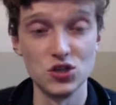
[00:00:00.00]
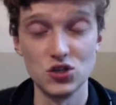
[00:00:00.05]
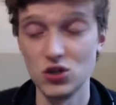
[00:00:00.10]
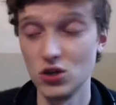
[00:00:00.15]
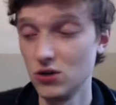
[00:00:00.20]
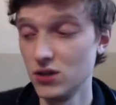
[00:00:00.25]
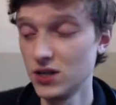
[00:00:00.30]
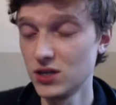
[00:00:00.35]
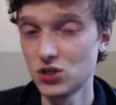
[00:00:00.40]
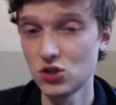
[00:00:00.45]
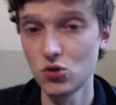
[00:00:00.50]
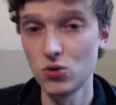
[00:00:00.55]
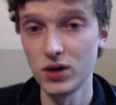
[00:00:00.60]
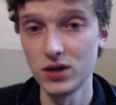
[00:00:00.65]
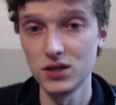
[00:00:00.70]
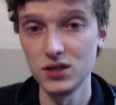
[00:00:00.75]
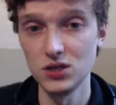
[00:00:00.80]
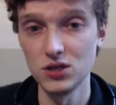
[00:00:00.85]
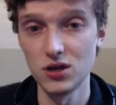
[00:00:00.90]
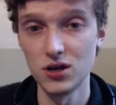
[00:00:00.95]
So let's
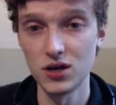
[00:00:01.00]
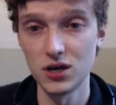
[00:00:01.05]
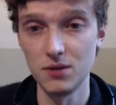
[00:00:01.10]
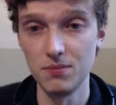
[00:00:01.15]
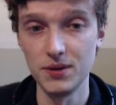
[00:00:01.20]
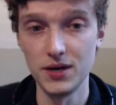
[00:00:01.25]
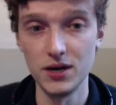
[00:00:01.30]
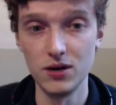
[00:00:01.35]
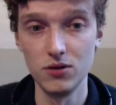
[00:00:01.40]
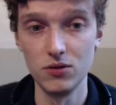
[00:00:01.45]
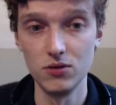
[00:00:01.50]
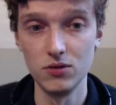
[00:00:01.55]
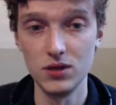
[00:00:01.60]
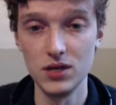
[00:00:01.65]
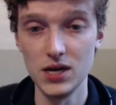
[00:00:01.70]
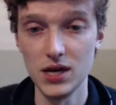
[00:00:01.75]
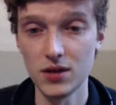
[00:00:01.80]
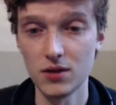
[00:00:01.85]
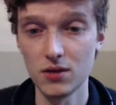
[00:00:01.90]
quickly talk about the other